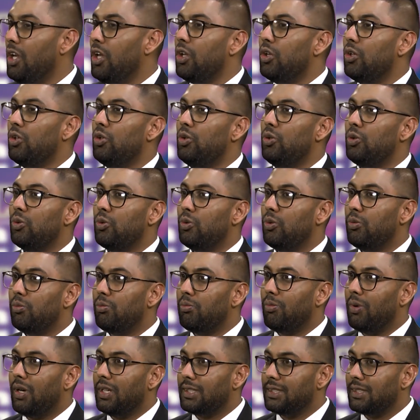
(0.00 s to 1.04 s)
you
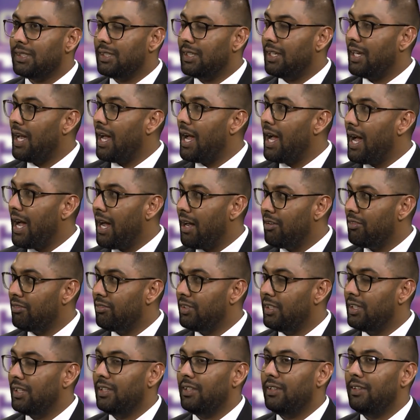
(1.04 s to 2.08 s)
must have
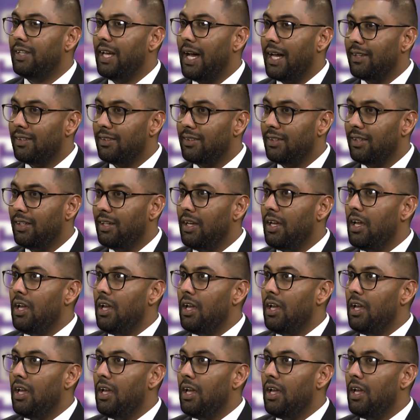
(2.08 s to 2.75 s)
that